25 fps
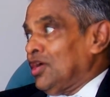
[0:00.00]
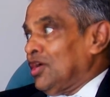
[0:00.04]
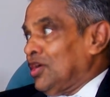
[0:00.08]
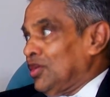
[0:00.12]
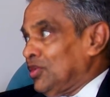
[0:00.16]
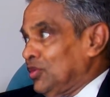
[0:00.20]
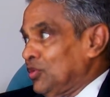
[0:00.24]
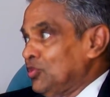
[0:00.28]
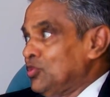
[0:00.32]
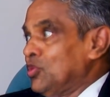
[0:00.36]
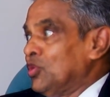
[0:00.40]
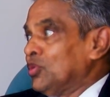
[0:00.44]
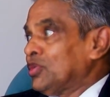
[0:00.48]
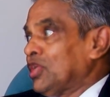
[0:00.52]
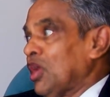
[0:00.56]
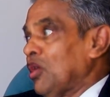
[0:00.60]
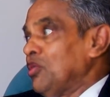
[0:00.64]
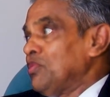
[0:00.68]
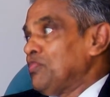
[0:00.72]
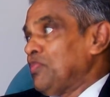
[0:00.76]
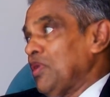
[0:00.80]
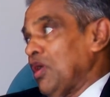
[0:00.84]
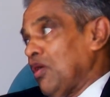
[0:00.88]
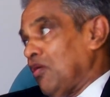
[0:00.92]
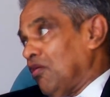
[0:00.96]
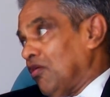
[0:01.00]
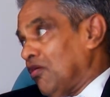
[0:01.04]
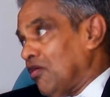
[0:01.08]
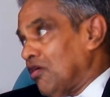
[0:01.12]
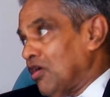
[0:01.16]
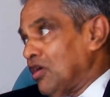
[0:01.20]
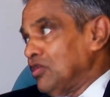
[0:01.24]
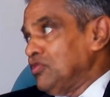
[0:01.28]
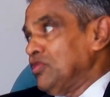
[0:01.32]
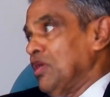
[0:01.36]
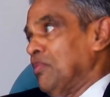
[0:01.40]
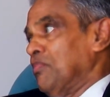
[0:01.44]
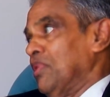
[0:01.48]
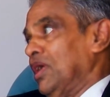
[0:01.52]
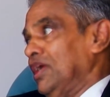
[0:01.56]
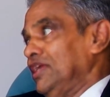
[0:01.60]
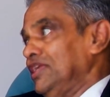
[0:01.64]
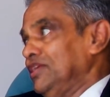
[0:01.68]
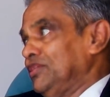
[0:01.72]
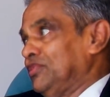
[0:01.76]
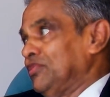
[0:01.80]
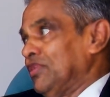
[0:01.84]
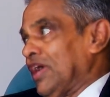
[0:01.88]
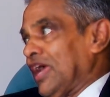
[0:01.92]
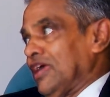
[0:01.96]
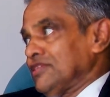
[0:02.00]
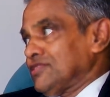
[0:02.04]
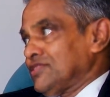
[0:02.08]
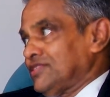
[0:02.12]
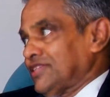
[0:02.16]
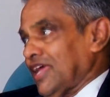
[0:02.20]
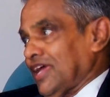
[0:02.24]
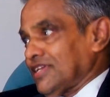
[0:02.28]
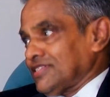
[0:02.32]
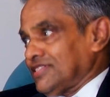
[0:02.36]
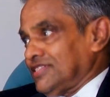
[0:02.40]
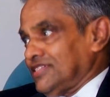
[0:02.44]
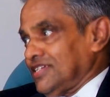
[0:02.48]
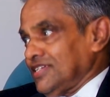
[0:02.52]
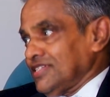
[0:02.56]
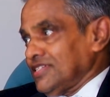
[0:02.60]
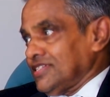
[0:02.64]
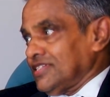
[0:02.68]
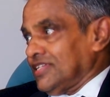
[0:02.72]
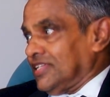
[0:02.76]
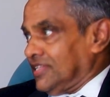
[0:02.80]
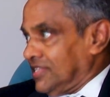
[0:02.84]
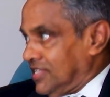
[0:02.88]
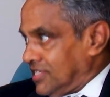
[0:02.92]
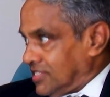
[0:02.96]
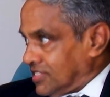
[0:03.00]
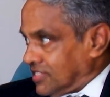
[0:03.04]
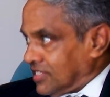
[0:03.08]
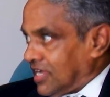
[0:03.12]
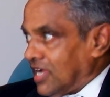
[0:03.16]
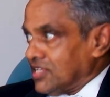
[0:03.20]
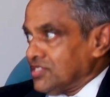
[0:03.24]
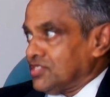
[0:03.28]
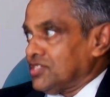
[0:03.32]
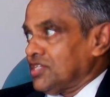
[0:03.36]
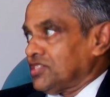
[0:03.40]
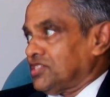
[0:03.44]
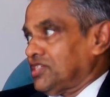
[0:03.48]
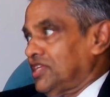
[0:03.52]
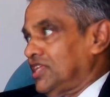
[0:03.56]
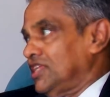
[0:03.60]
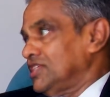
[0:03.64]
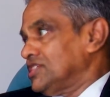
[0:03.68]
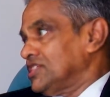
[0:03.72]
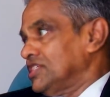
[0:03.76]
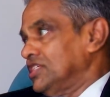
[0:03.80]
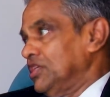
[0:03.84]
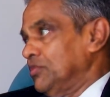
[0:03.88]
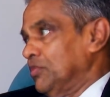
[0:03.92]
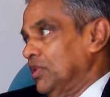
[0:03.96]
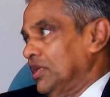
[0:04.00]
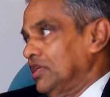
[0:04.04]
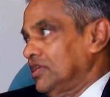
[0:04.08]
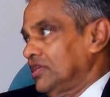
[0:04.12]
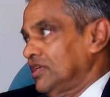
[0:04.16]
you don't have to pay all your money to as taxes. This concession is given.